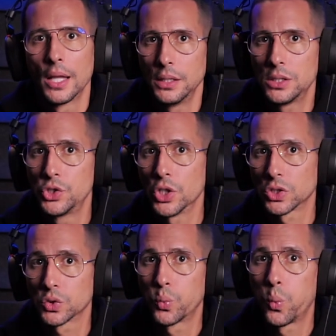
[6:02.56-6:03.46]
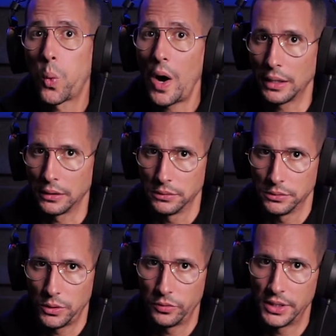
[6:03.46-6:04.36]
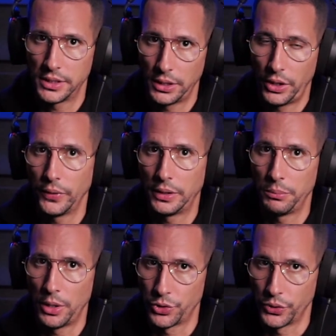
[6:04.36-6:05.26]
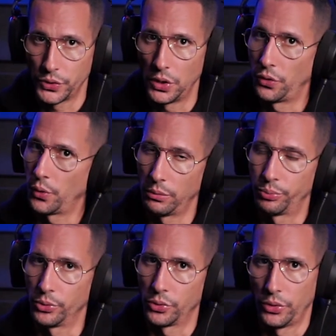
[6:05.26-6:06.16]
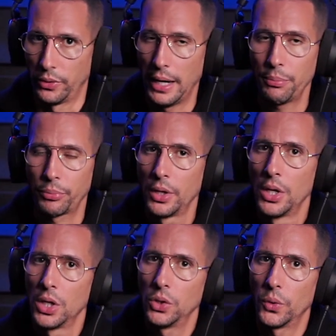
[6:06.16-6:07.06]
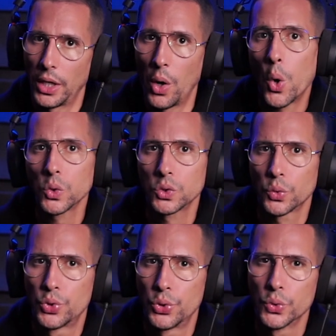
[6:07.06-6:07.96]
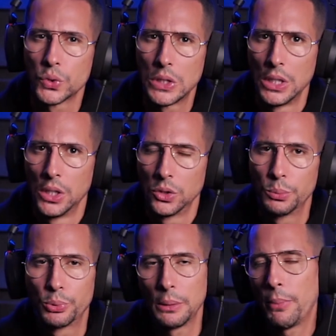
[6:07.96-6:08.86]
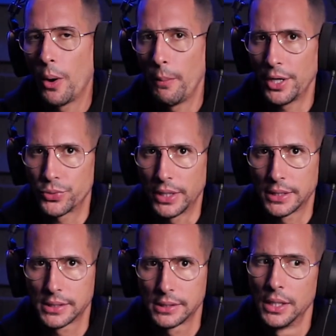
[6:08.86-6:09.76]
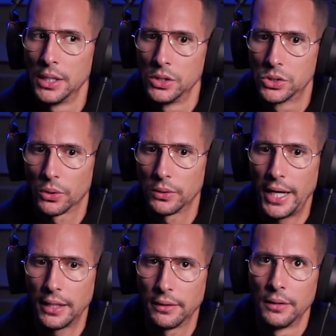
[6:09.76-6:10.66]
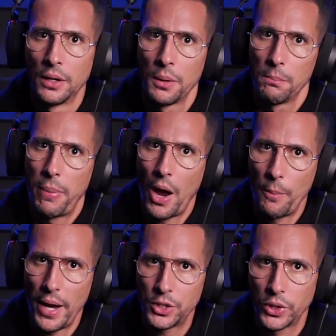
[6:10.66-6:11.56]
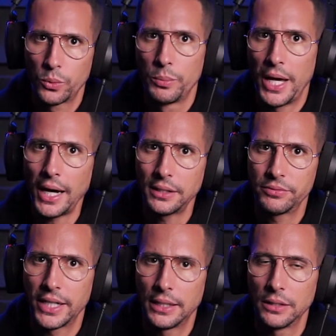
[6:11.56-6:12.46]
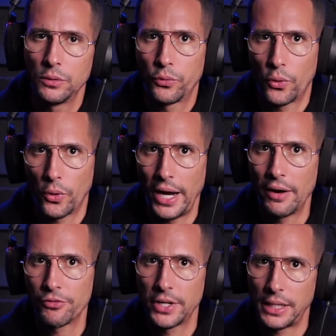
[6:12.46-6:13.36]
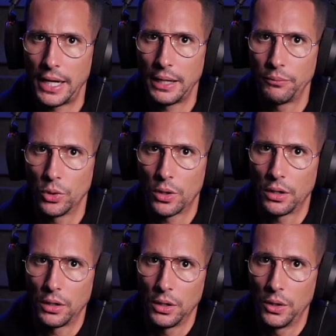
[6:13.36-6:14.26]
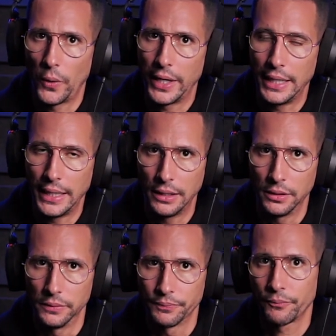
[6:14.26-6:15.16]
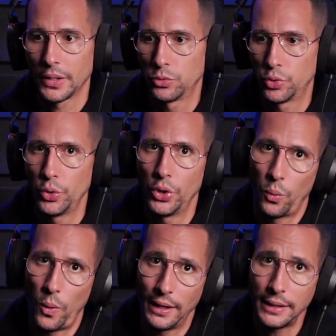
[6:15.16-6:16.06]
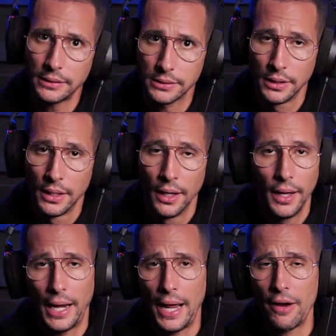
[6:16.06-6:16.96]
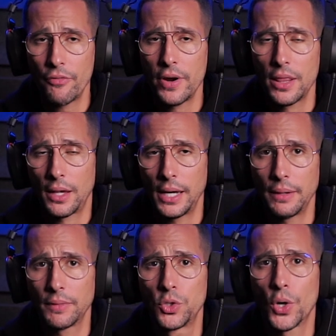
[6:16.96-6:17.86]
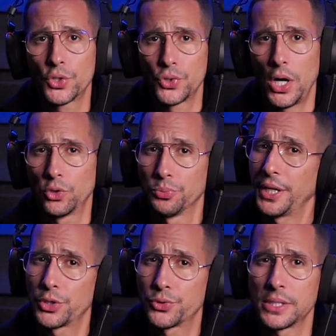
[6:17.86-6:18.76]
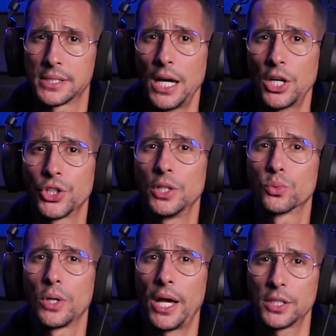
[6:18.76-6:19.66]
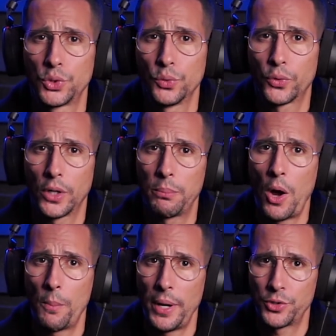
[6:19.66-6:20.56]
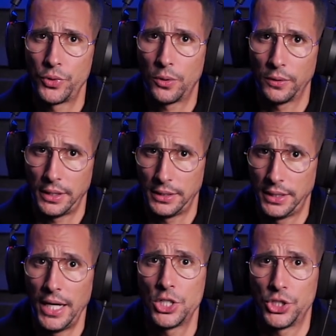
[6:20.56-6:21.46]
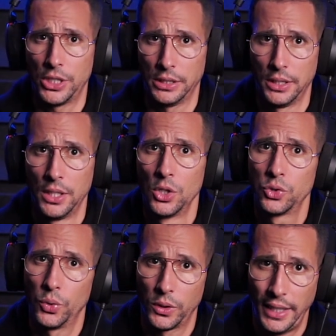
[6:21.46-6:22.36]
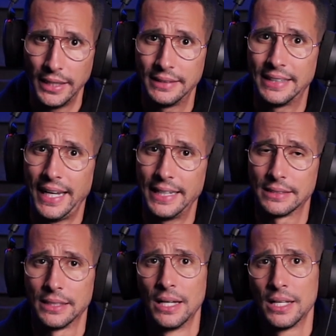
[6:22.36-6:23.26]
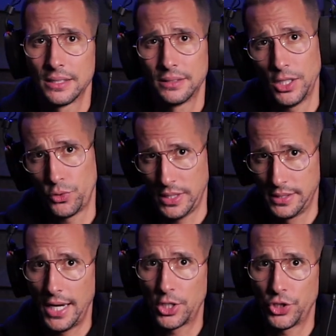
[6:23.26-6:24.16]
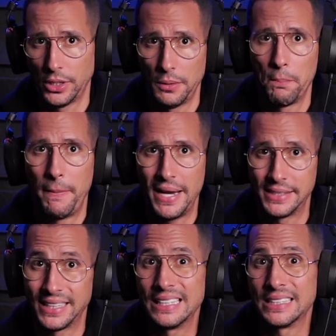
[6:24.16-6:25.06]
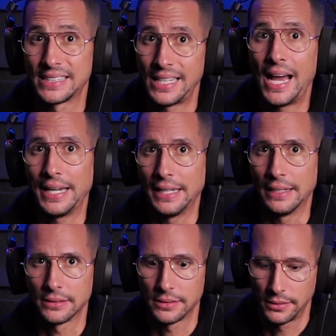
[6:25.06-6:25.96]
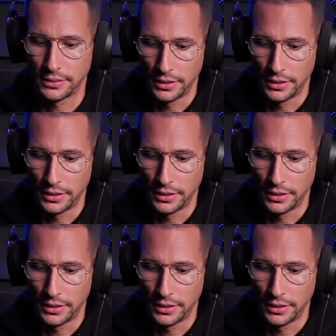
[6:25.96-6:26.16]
this is just one of the security measures that you can put on your app. You can also choose to put the biometrics. So then biometric will be activated for every time you are logging in to your wallet. And every time that you are trying to make a transaction, it will ask you for a biometric authentication to authenticate the transaction, basically signing it.